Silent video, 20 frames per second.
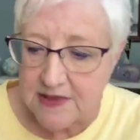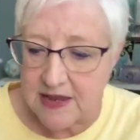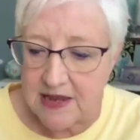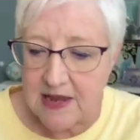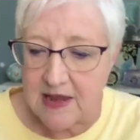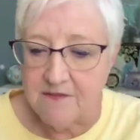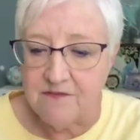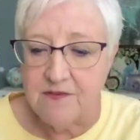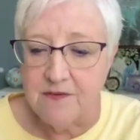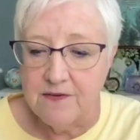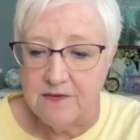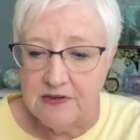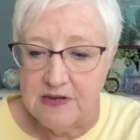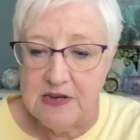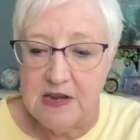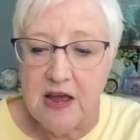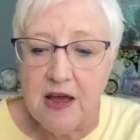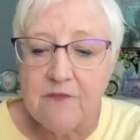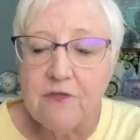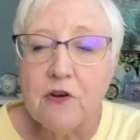They have
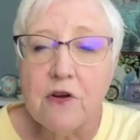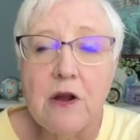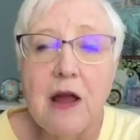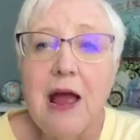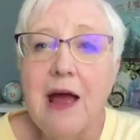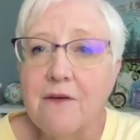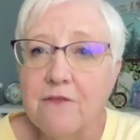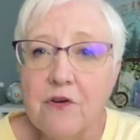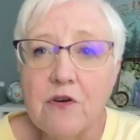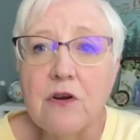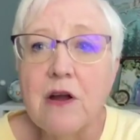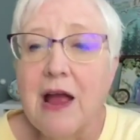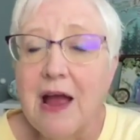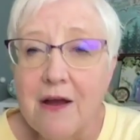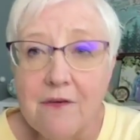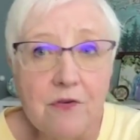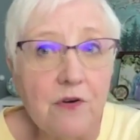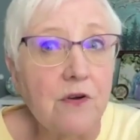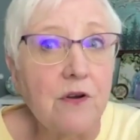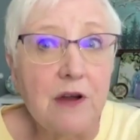never, ever,
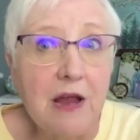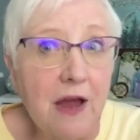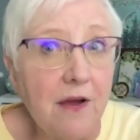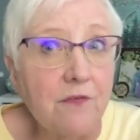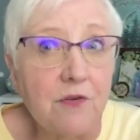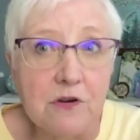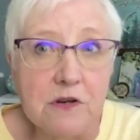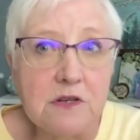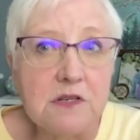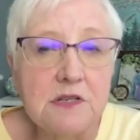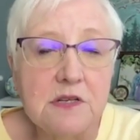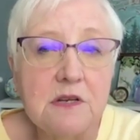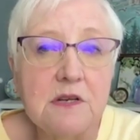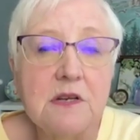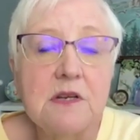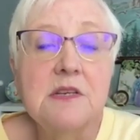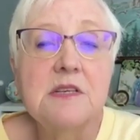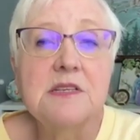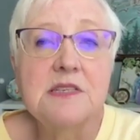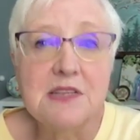ever, ever
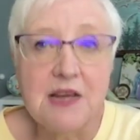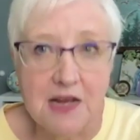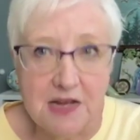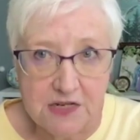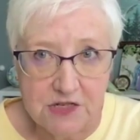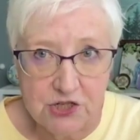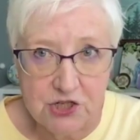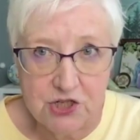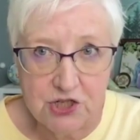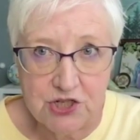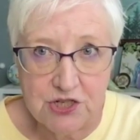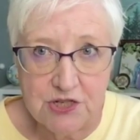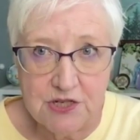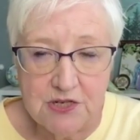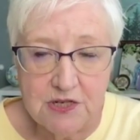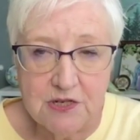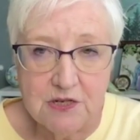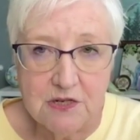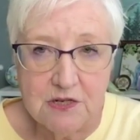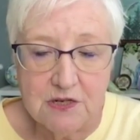touched
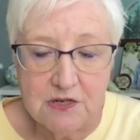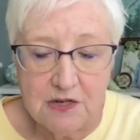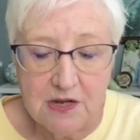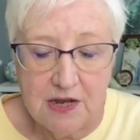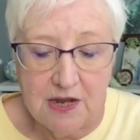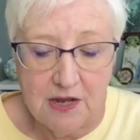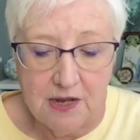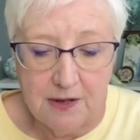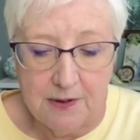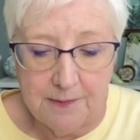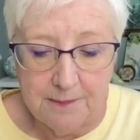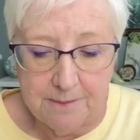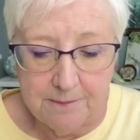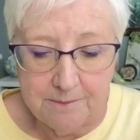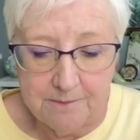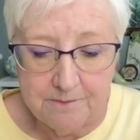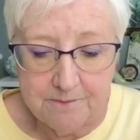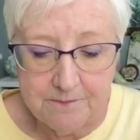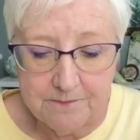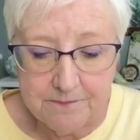
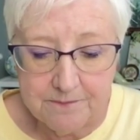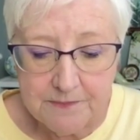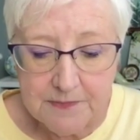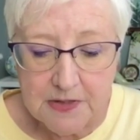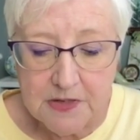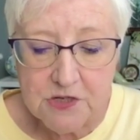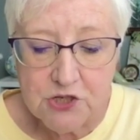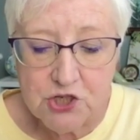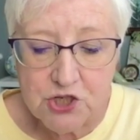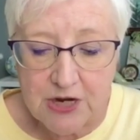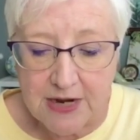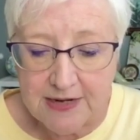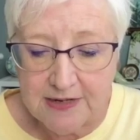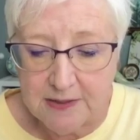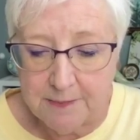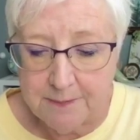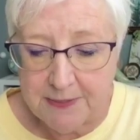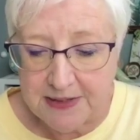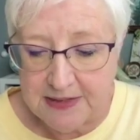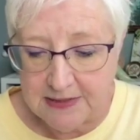
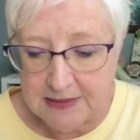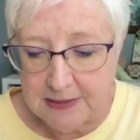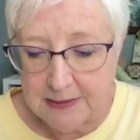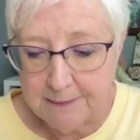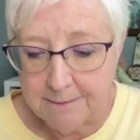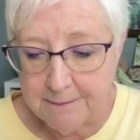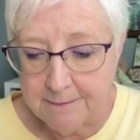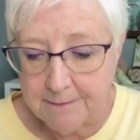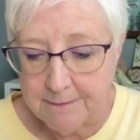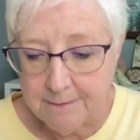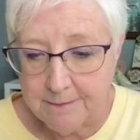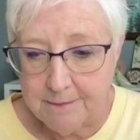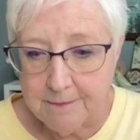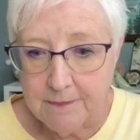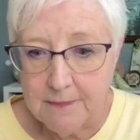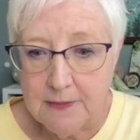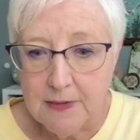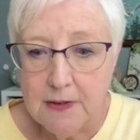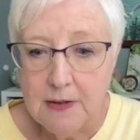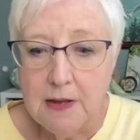china painting.
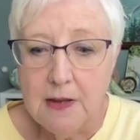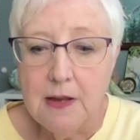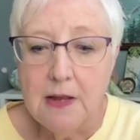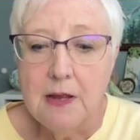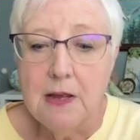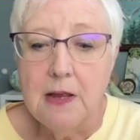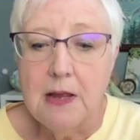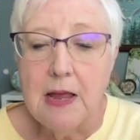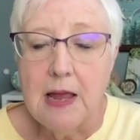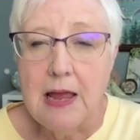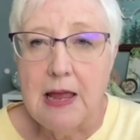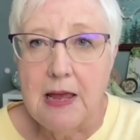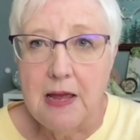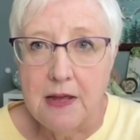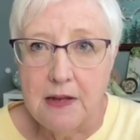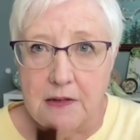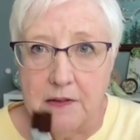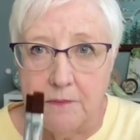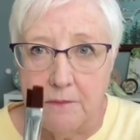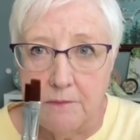
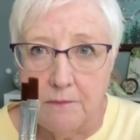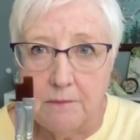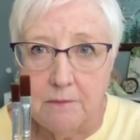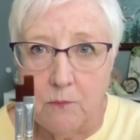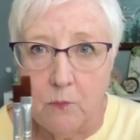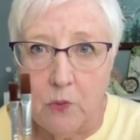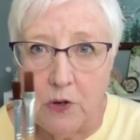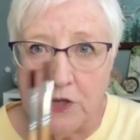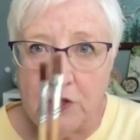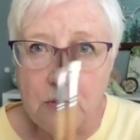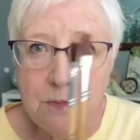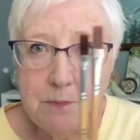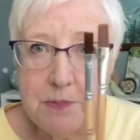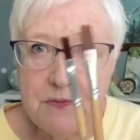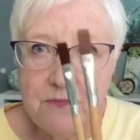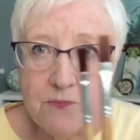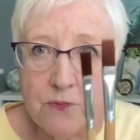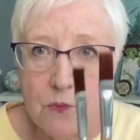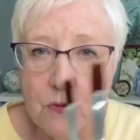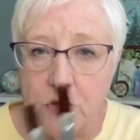And
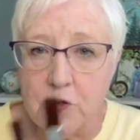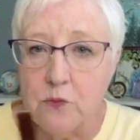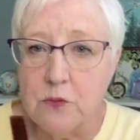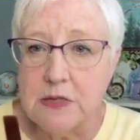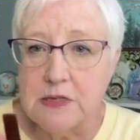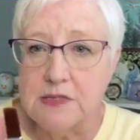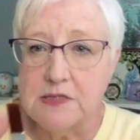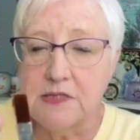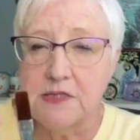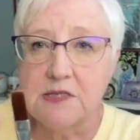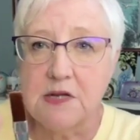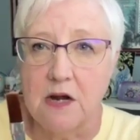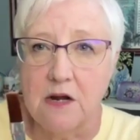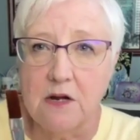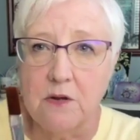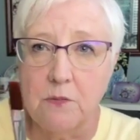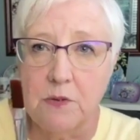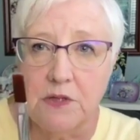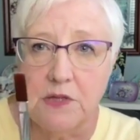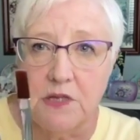before you get
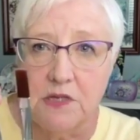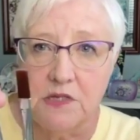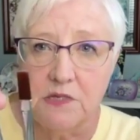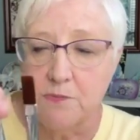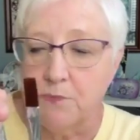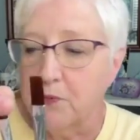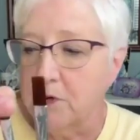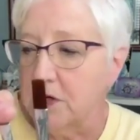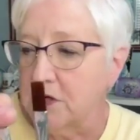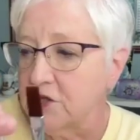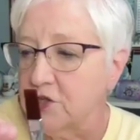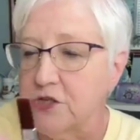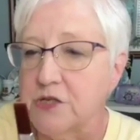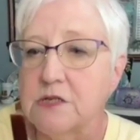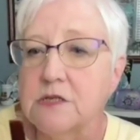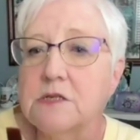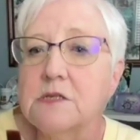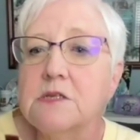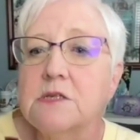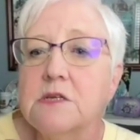started with these
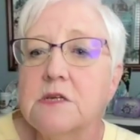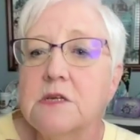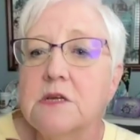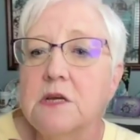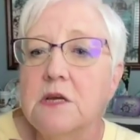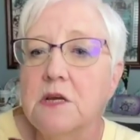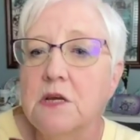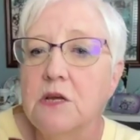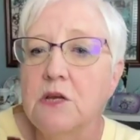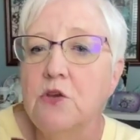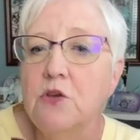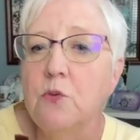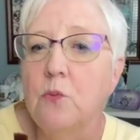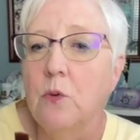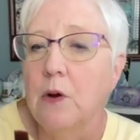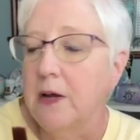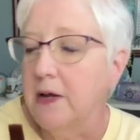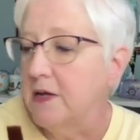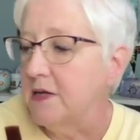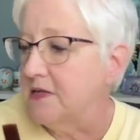brushes,
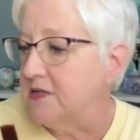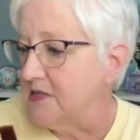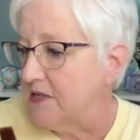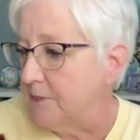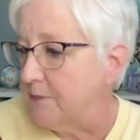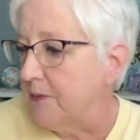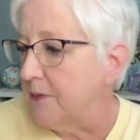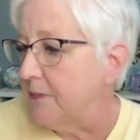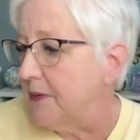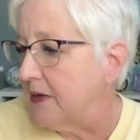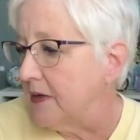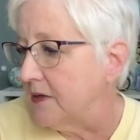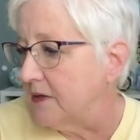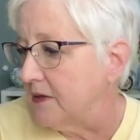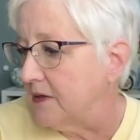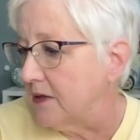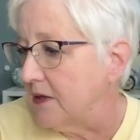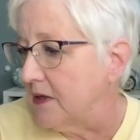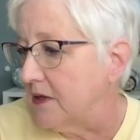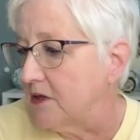you want to dip them
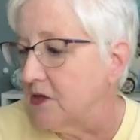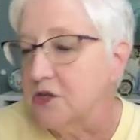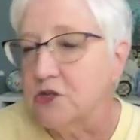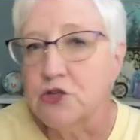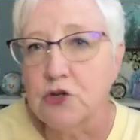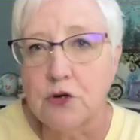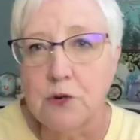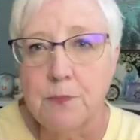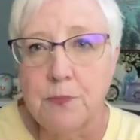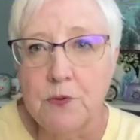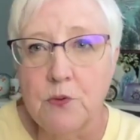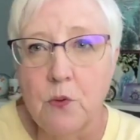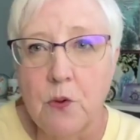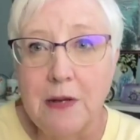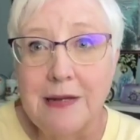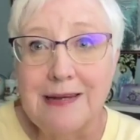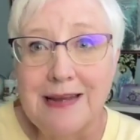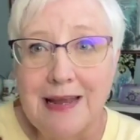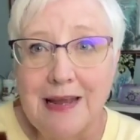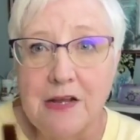in the
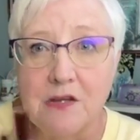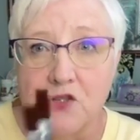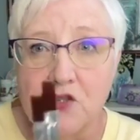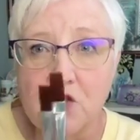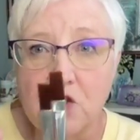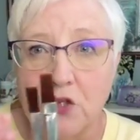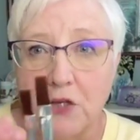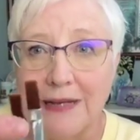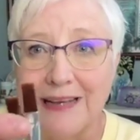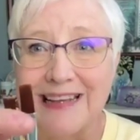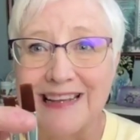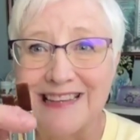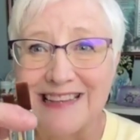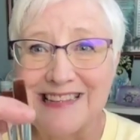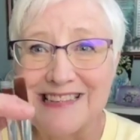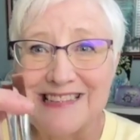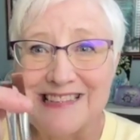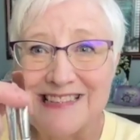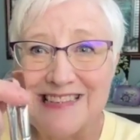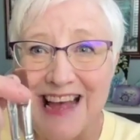Terpenoid Natural and
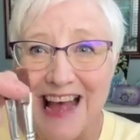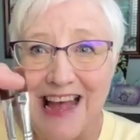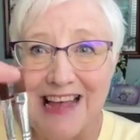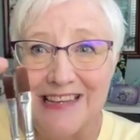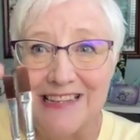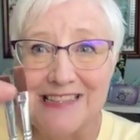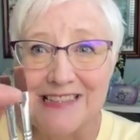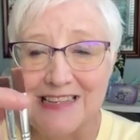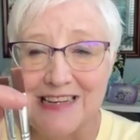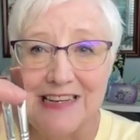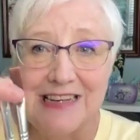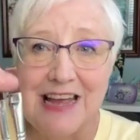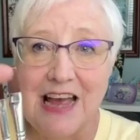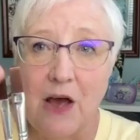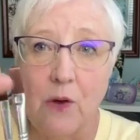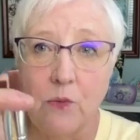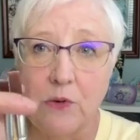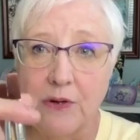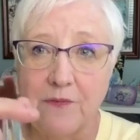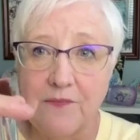get the
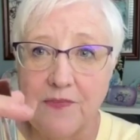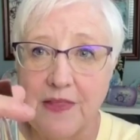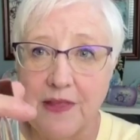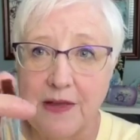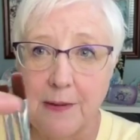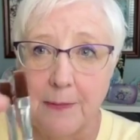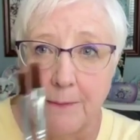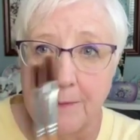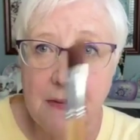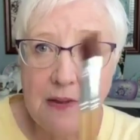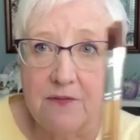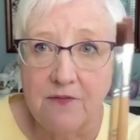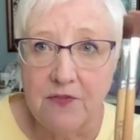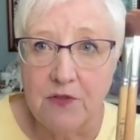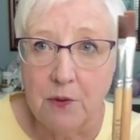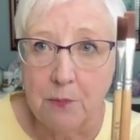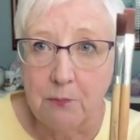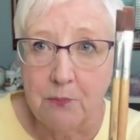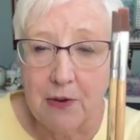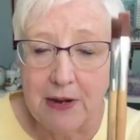sizing out of them
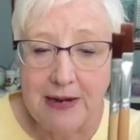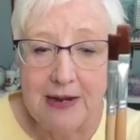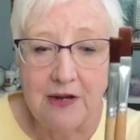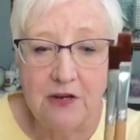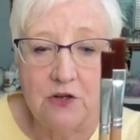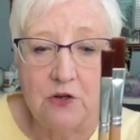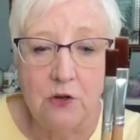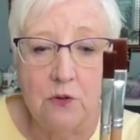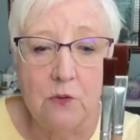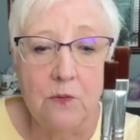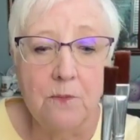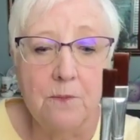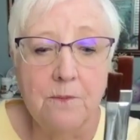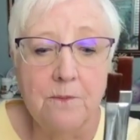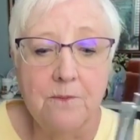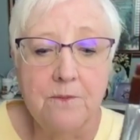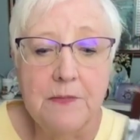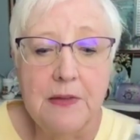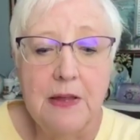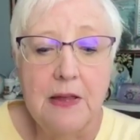if they're brand new.
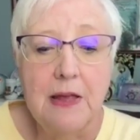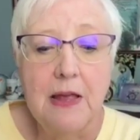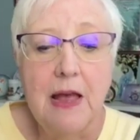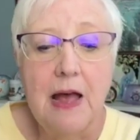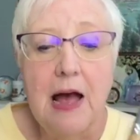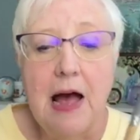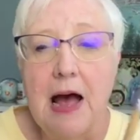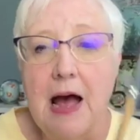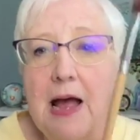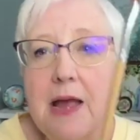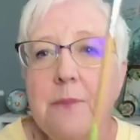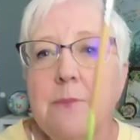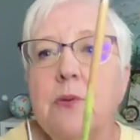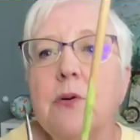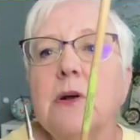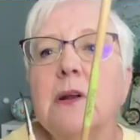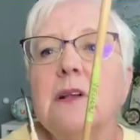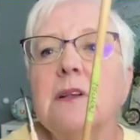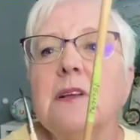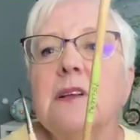I
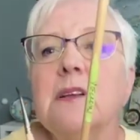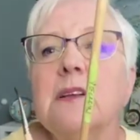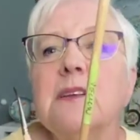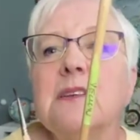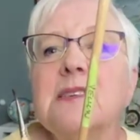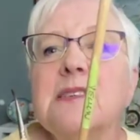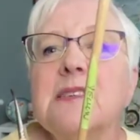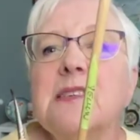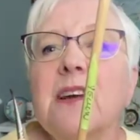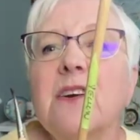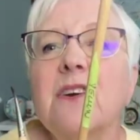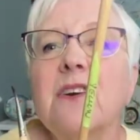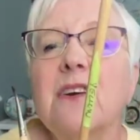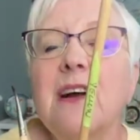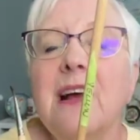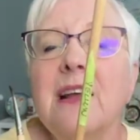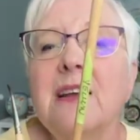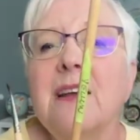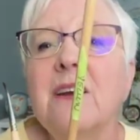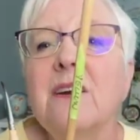put a little
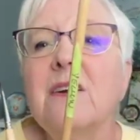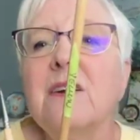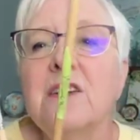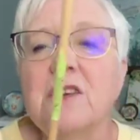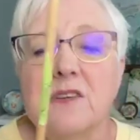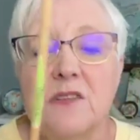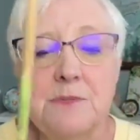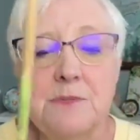sticker on here.